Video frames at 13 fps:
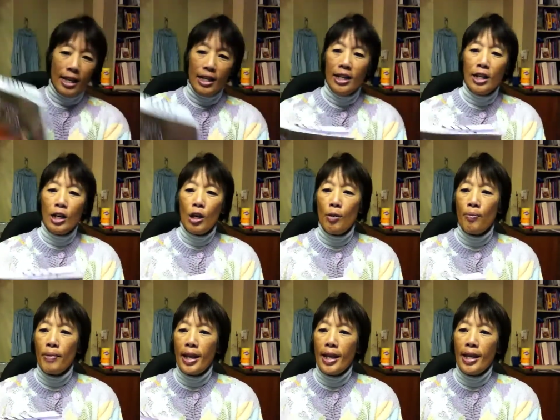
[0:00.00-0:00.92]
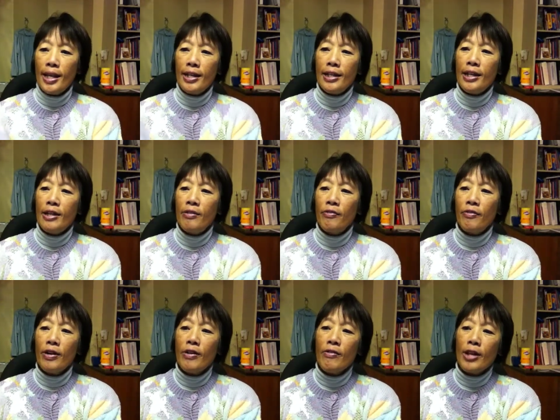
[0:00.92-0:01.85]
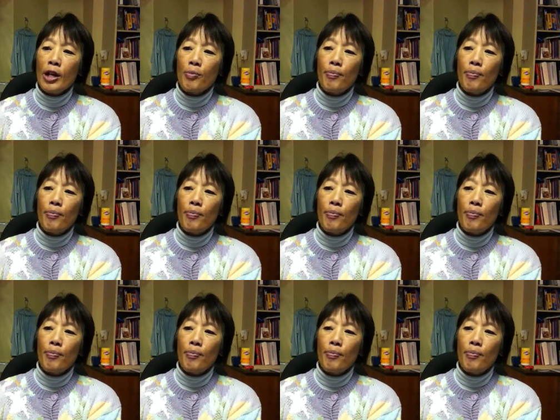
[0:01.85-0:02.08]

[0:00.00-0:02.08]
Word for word: Um, and in front of that